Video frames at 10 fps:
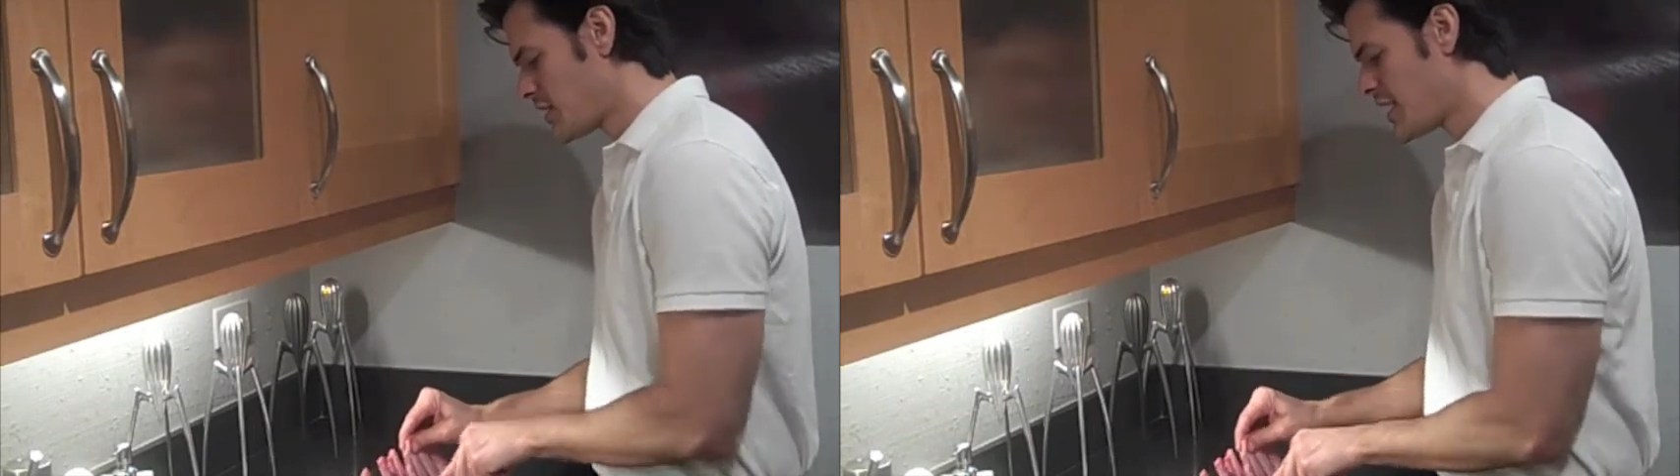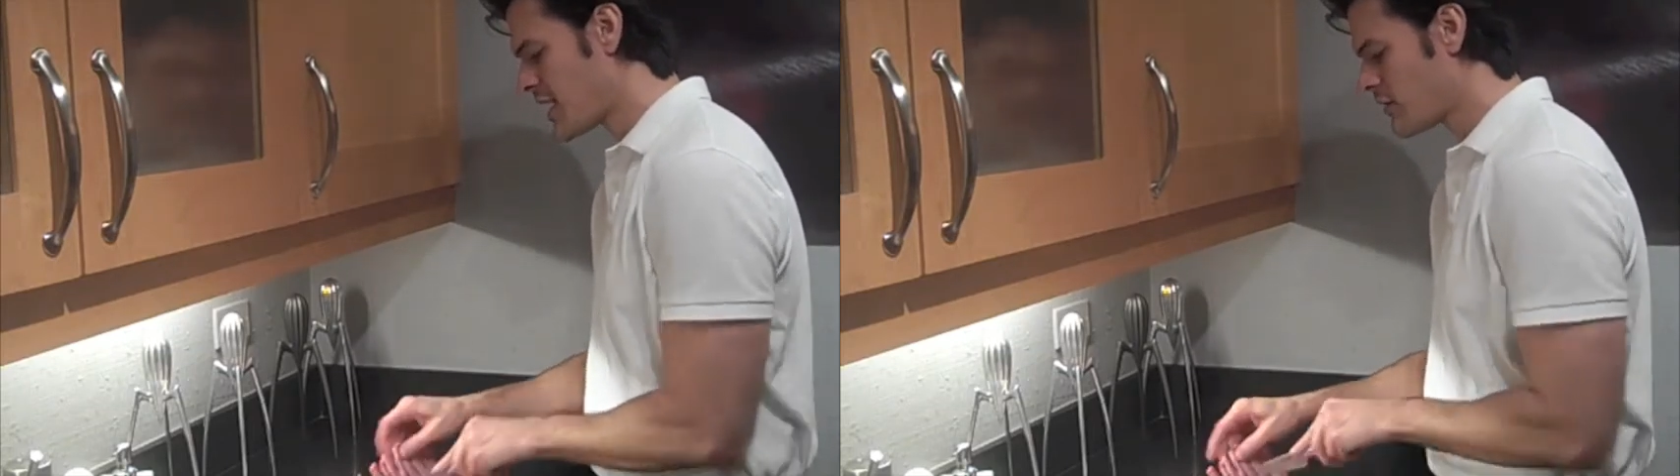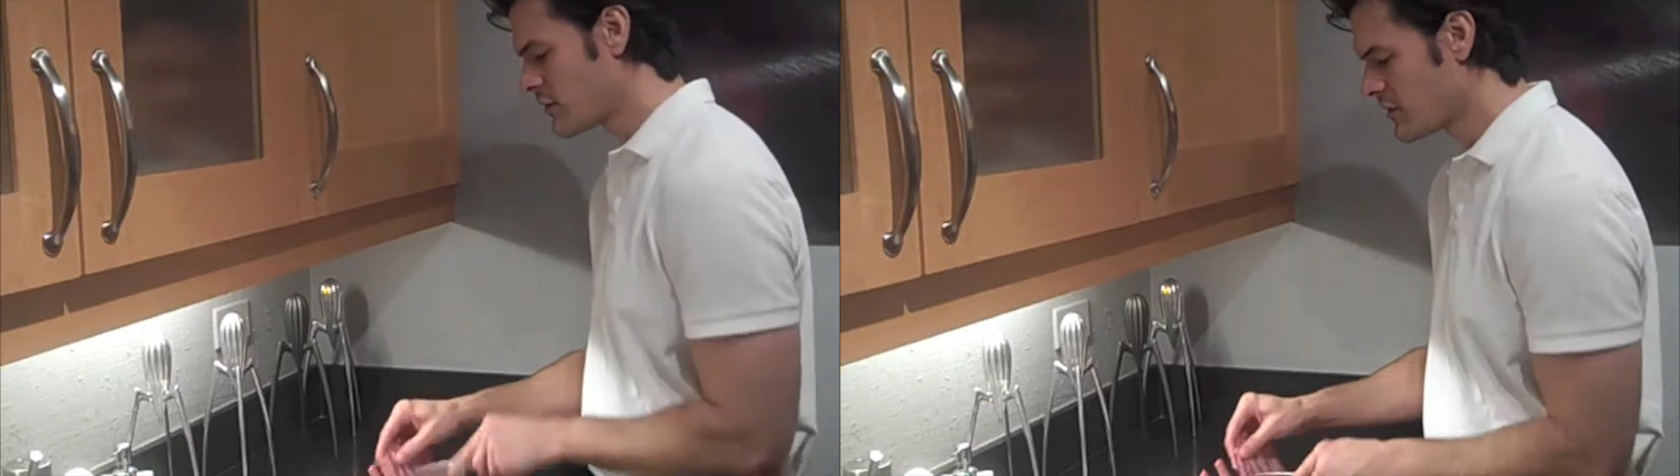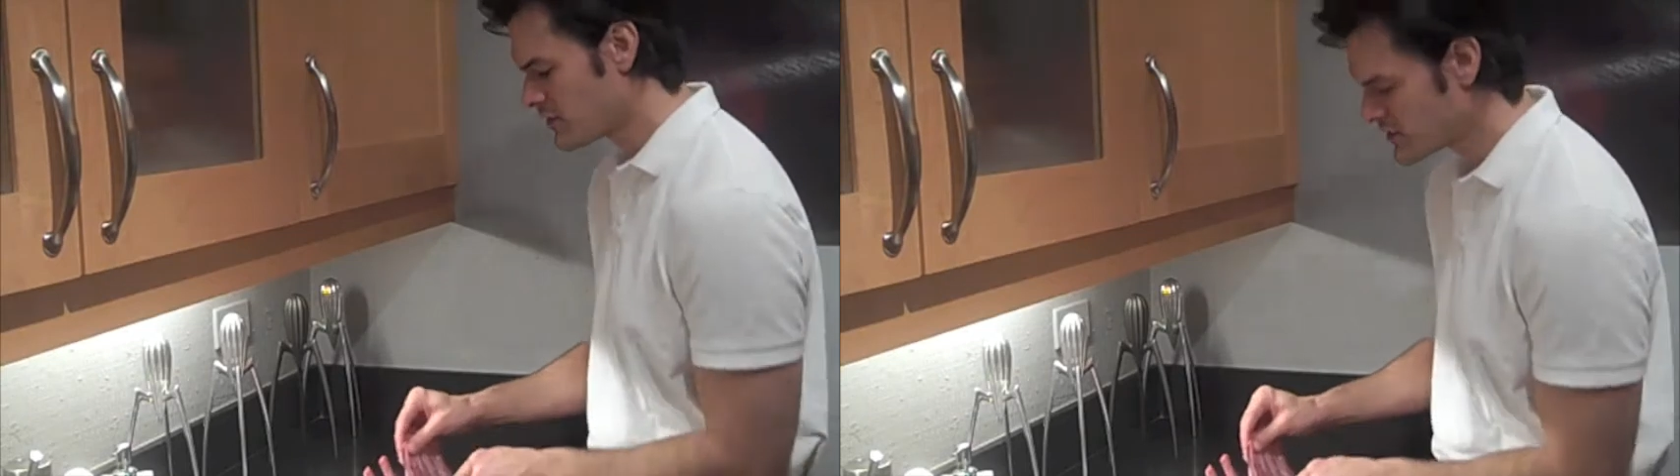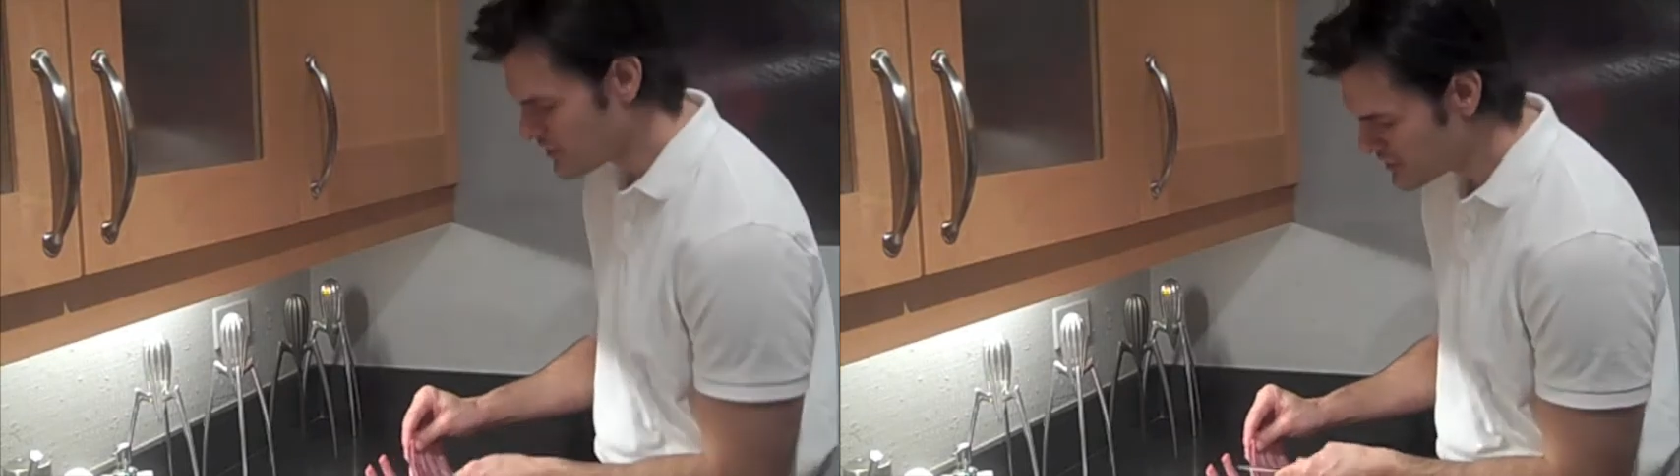Now,
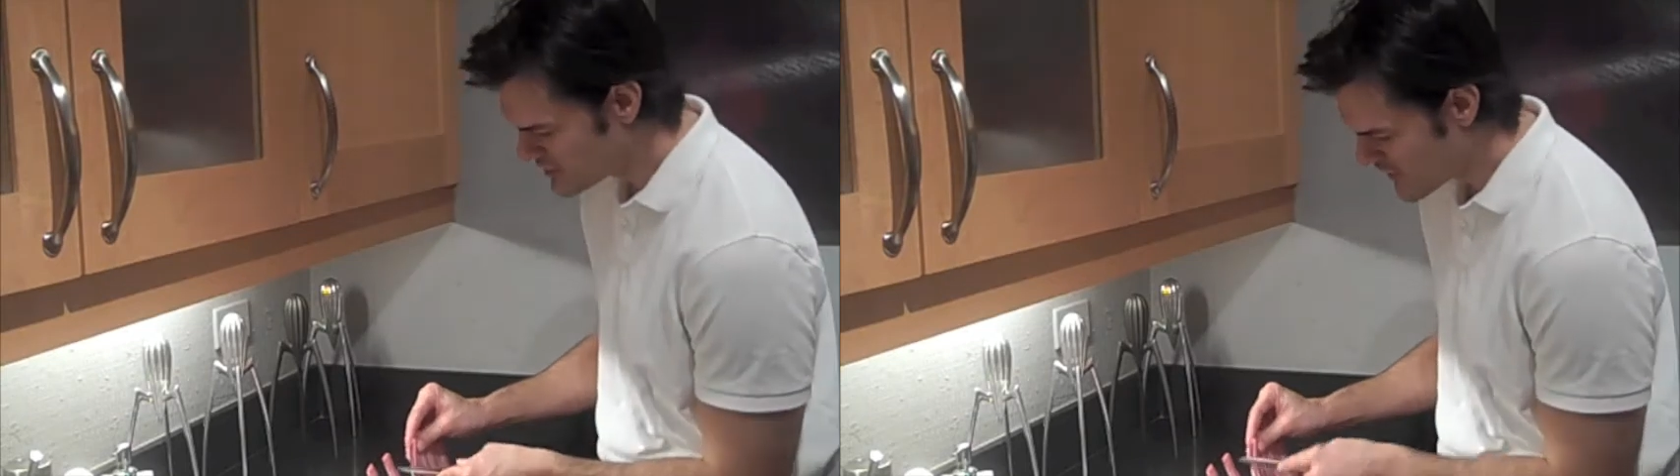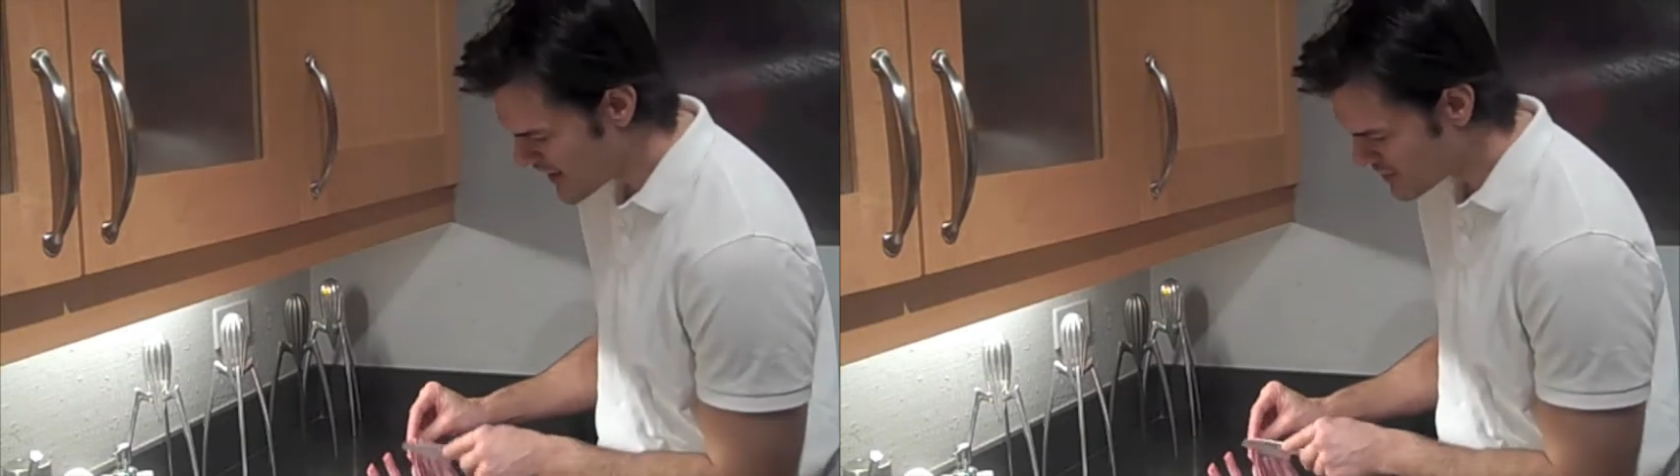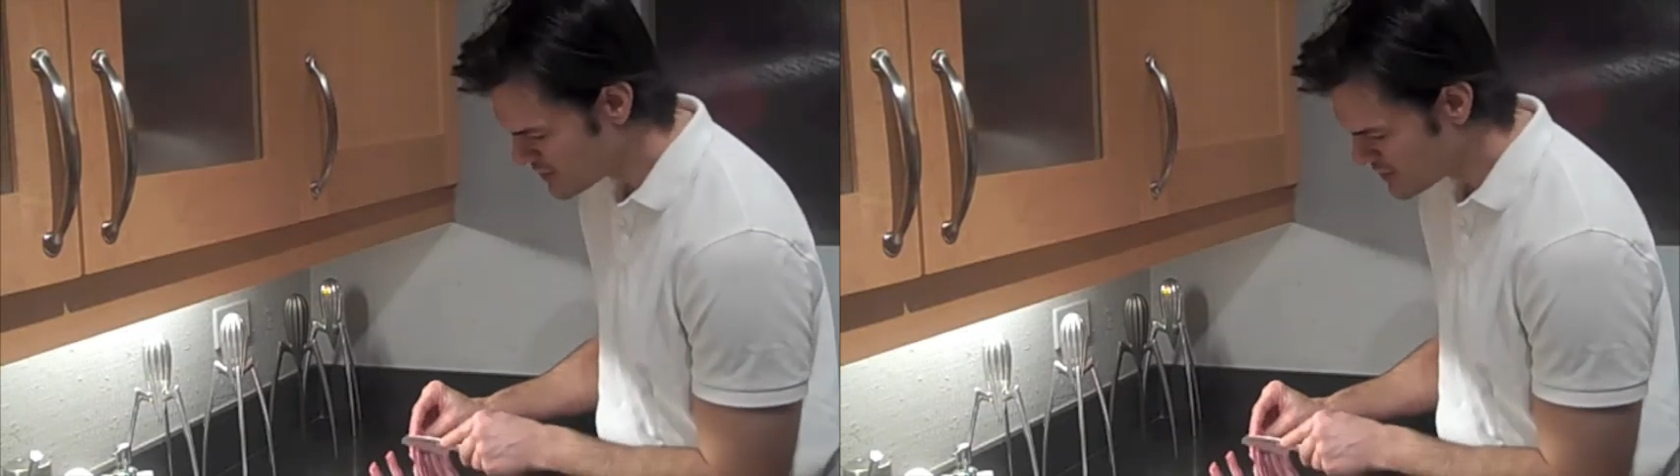some of this fat you